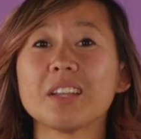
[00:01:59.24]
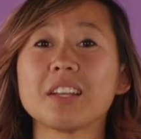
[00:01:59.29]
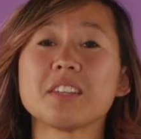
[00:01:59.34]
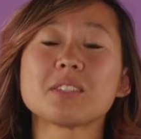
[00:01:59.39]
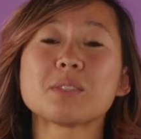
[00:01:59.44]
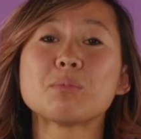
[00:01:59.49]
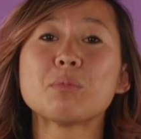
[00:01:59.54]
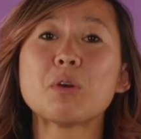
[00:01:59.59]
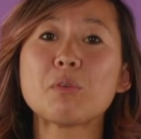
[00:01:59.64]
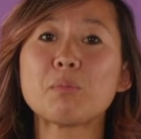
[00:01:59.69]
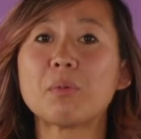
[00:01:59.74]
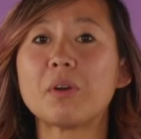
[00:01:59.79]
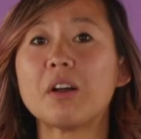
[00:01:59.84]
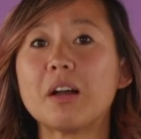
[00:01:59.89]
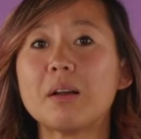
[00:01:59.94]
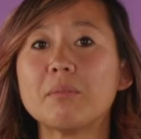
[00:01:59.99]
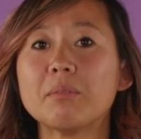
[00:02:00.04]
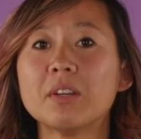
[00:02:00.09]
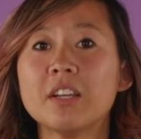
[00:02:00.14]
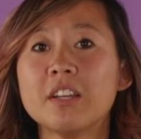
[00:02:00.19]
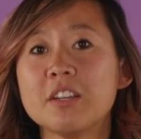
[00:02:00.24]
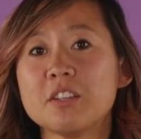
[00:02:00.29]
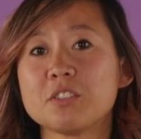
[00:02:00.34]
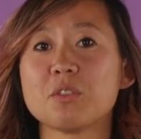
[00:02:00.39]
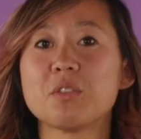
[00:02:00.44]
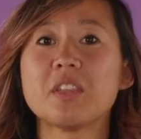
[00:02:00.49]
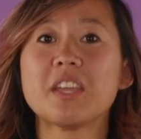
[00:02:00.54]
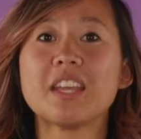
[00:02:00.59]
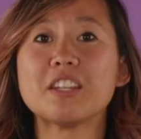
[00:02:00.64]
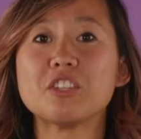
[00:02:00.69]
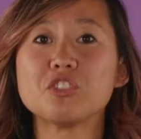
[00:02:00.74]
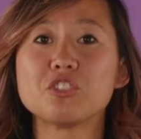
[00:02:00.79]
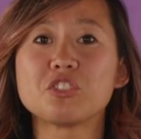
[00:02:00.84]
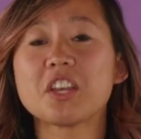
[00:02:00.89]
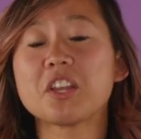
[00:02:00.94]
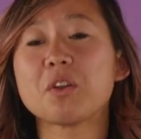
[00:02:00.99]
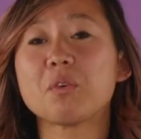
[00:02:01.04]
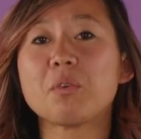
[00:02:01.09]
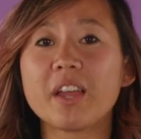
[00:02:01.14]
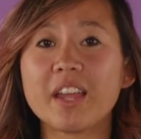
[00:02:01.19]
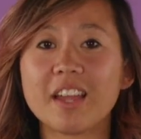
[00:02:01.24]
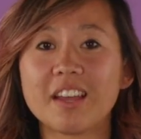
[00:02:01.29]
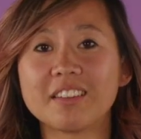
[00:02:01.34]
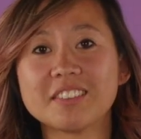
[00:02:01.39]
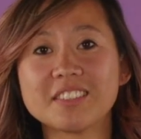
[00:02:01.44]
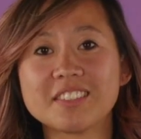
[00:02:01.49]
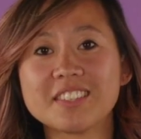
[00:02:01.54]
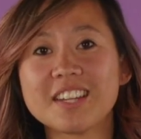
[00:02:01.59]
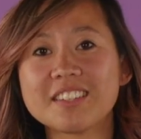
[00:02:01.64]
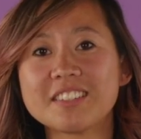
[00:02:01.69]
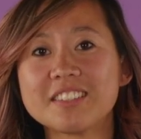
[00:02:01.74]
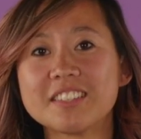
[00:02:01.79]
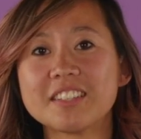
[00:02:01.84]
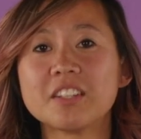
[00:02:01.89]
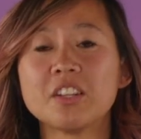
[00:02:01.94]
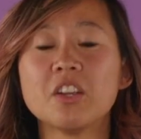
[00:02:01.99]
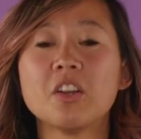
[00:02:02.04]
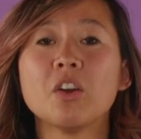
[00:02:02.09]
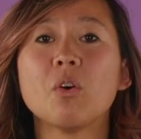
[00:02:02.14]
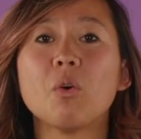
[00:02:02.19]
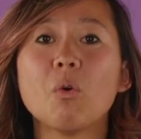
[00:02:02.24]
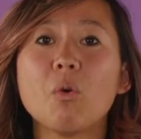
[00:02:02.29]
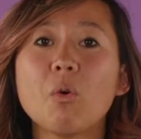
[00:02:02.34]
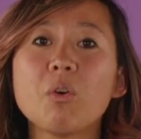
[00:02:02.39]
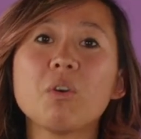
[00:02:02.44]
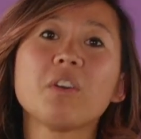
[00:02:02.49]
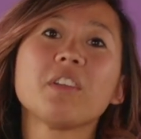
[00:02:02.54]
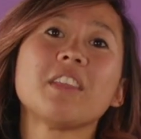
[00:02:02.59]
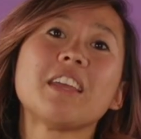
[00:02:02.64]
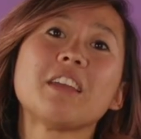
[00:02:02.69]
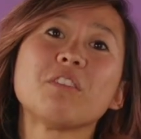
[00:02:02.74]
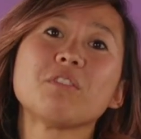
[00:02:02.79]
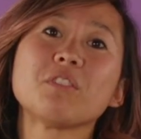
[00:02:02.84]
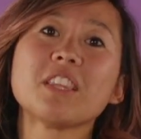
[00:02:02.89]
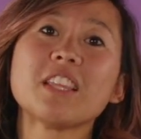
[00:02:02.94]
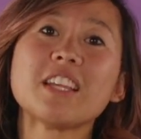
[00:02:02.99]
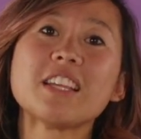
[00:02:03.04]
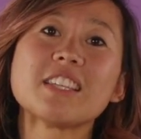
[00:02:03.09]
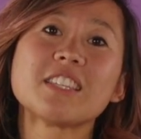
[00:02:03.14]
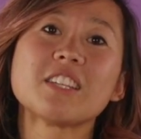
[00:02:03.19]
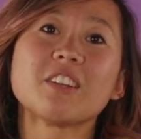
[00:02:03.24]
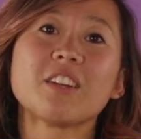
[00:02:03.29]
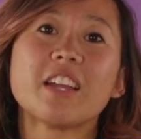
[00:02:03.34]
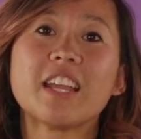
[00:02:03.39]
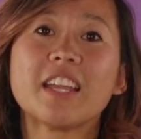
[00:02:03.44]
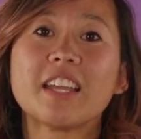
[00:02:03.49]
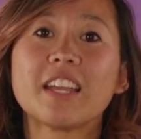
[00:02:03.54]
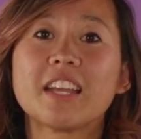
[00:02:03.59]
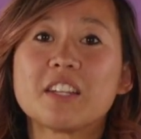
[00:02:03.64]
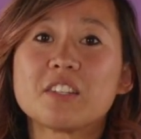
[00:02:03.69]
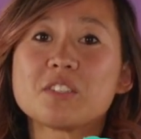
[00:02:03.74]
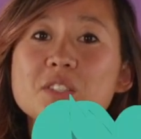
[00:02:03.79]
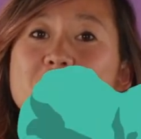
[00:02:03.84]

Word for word: like a smoke bomb so they can jet away undetected, or they can release their ink in a